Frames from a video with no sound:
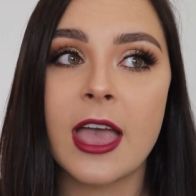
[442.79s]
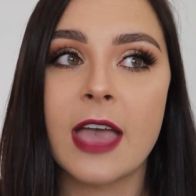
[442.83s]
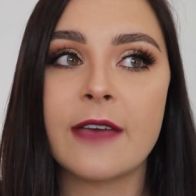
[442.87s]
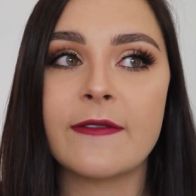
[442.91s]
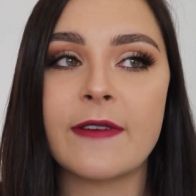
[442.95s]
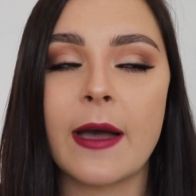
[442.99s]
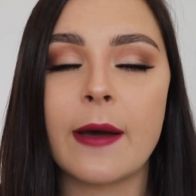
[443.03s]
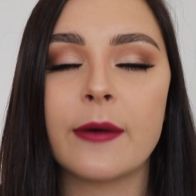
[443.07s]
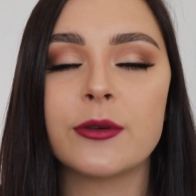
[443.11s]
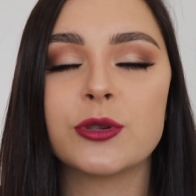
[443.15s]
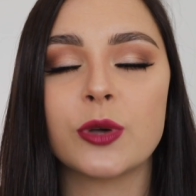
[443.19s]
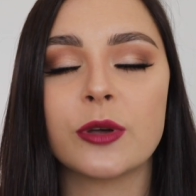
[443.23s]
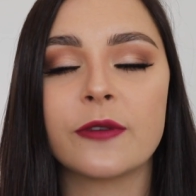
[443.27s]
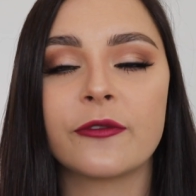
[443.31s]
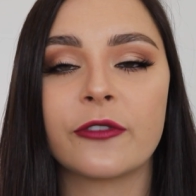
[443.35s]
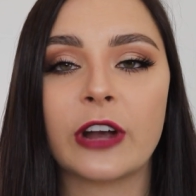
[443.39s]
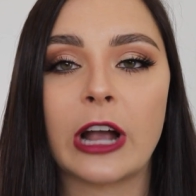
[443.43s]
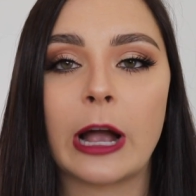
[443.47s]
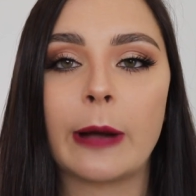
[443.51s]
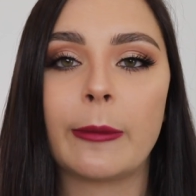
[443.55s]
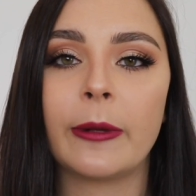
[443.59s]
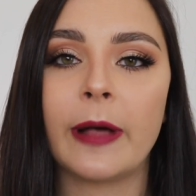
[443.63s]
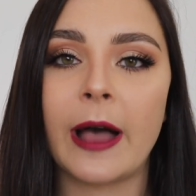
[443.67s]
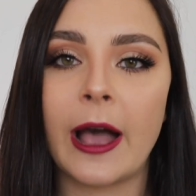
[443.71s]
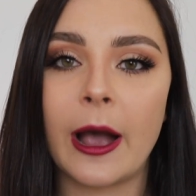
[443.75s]
If I was going for
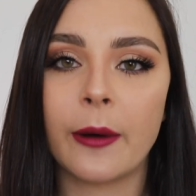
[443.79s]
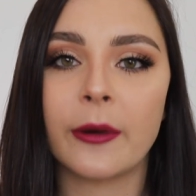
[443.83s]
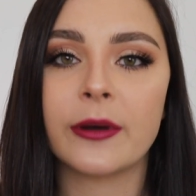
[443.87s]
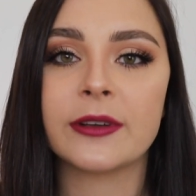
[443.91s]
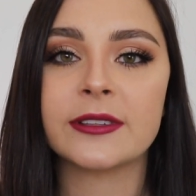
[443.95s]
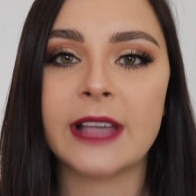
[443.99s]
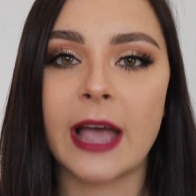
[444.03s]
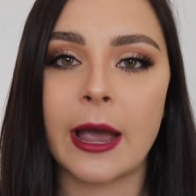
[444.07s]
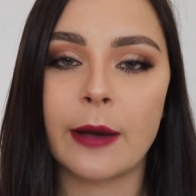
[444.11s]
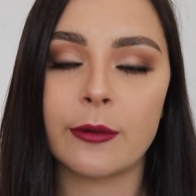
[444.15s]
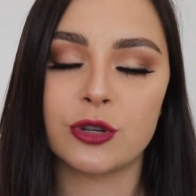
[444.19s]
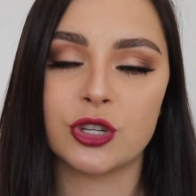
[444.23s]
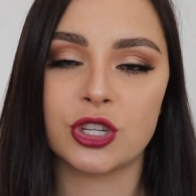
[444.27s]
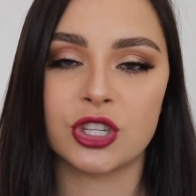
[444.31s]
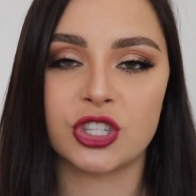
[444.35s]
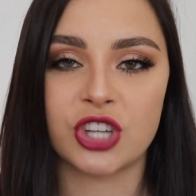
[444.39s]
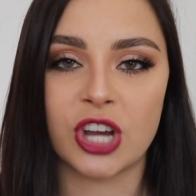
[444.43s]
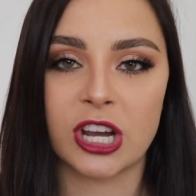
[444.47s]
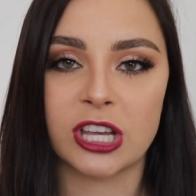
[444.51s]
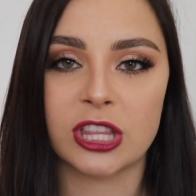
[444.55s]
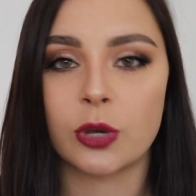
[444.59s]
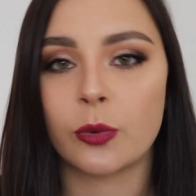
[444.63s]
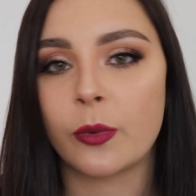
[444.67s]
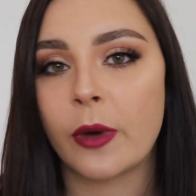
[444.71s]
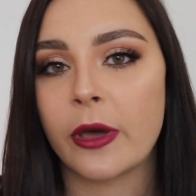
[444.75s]
a couple hours, I would just
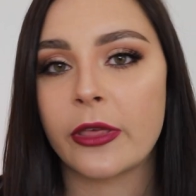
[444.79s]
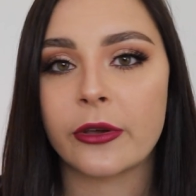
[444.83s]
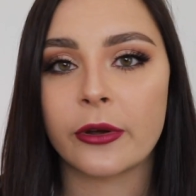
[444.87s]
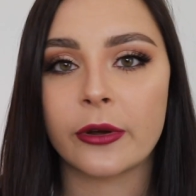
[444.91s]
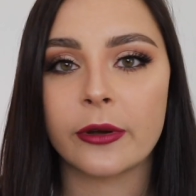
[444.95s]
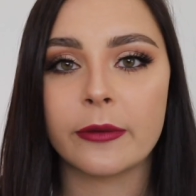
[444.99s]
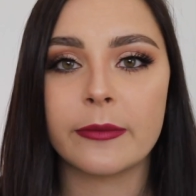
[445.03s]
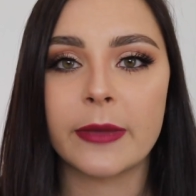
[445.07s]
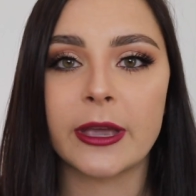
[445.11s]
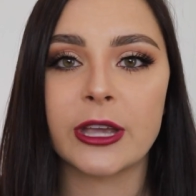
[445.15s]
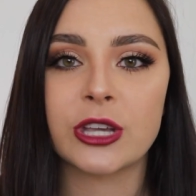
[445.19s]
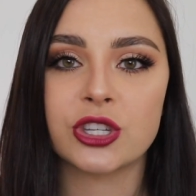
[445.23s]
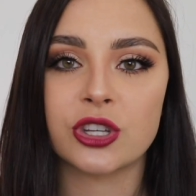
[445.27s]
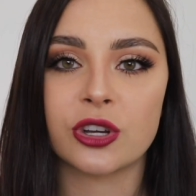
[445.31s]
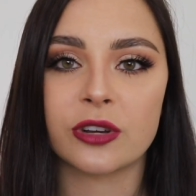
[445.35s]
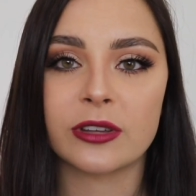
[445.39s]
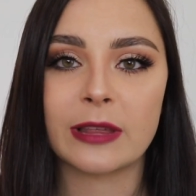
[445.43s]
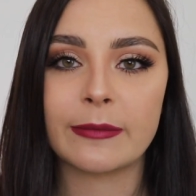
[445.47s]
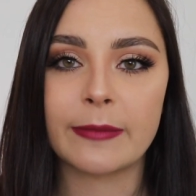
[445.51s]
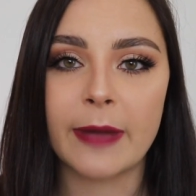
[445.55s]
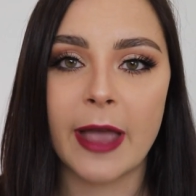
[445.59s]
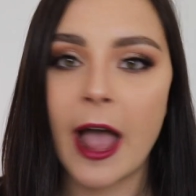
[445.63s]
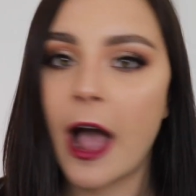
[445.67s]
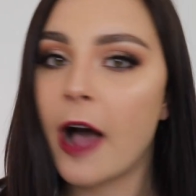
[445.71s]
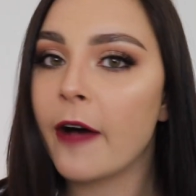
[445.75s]
check the weather and make sure
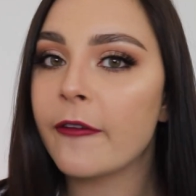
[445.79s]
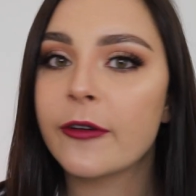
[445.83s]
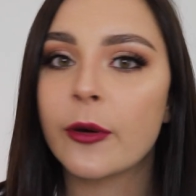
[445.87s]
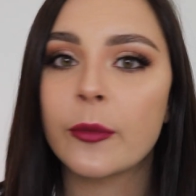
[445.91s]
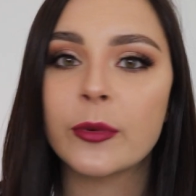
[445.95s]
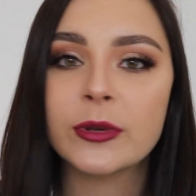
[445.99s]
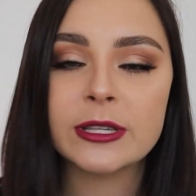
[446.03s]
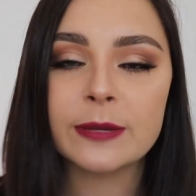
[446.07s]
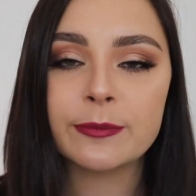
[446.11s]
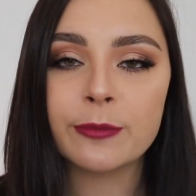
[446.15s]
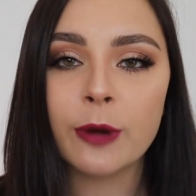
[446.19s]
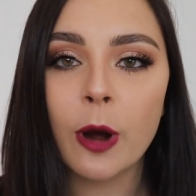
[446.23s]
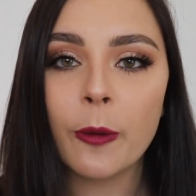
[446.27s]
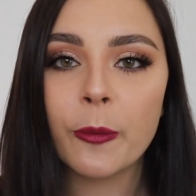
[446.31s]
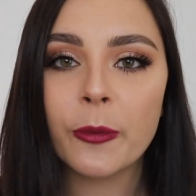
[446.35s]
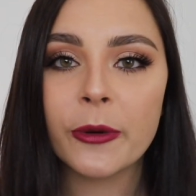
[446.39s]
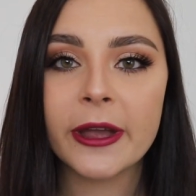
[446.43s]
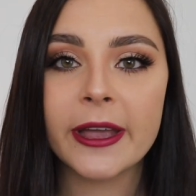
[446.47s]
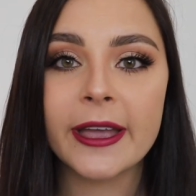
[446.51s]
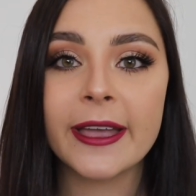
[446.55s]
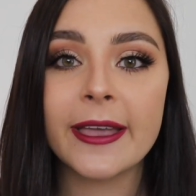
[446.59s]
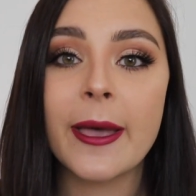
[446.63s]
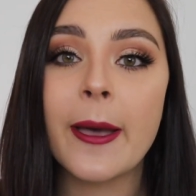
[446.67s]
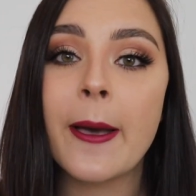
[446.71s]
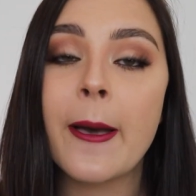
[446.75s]
that my outfit was
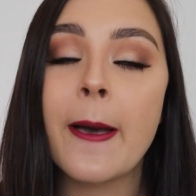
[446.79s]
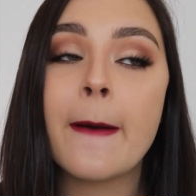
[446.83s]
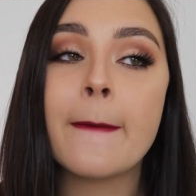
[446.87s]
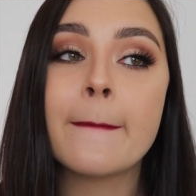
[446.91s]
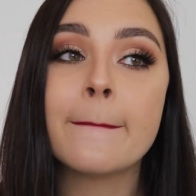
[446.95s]
appropriate.